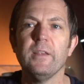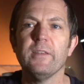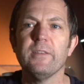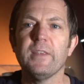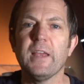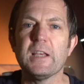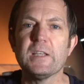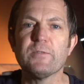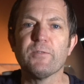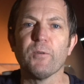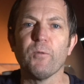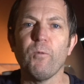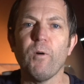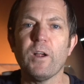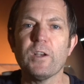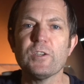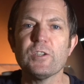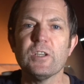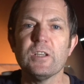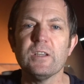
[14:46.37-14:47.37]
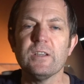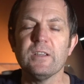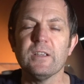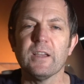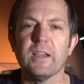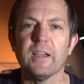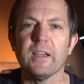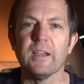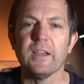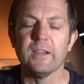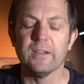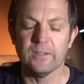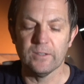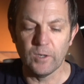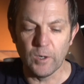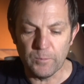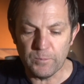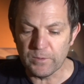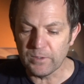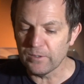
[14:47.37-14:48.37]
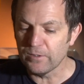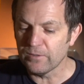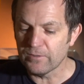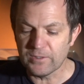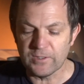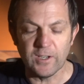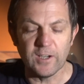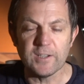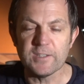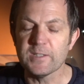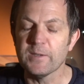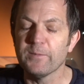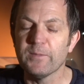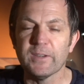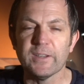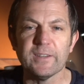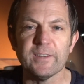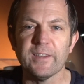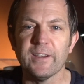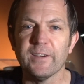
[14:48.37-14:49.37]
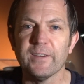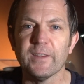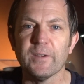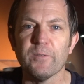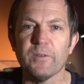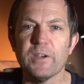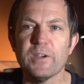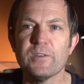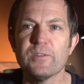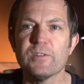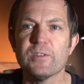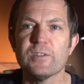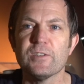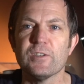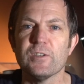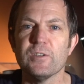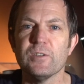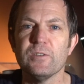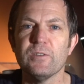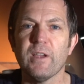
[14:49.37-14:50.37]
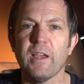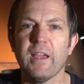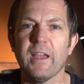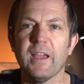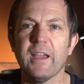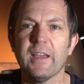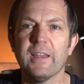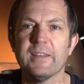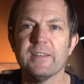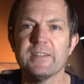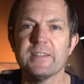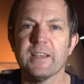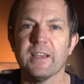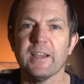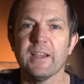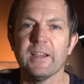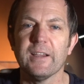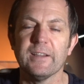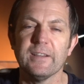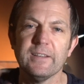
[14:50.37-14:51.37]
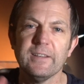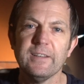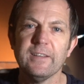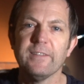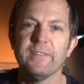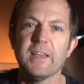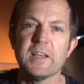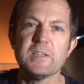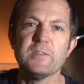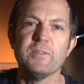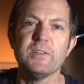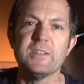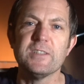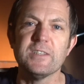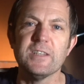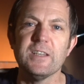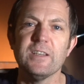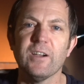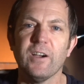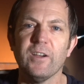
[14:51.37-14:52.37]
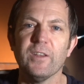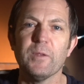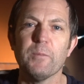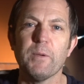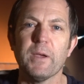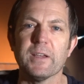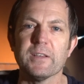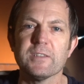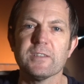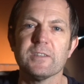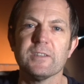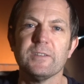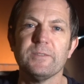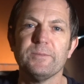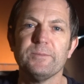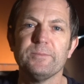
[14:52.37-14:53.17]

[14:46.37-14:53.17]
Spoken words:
thanks for watching. Hope you saw something in there that would interest you. And thanks, VC. All the best.